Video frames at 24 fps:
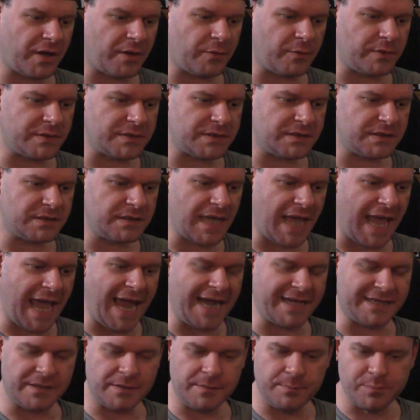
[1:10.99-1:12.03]
was
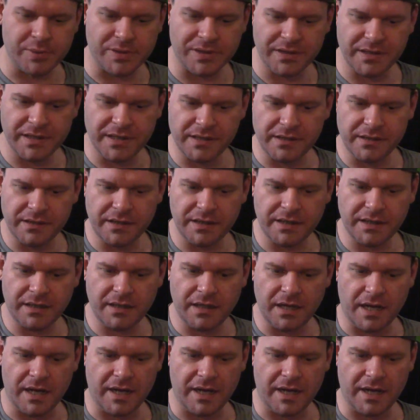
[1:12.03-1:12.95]
acted brilliantly.